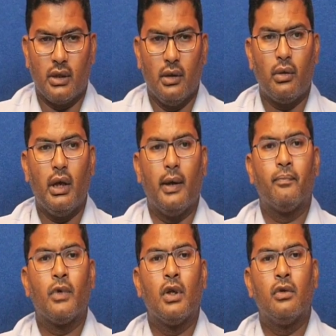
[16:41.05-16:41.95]
Okay,
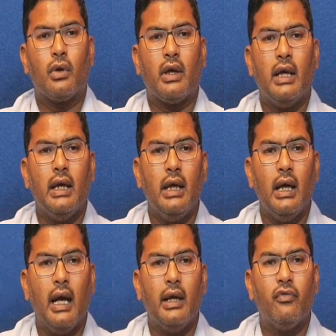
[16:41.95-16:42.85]
so key
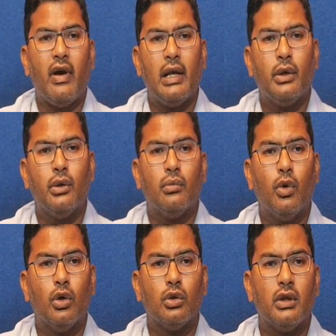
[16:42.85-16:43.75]
and value
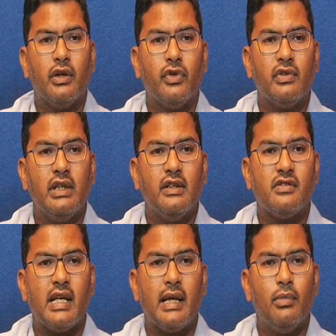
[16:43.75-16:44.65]
both, if you see this
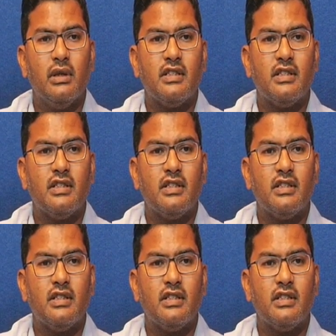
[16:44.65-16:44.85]
table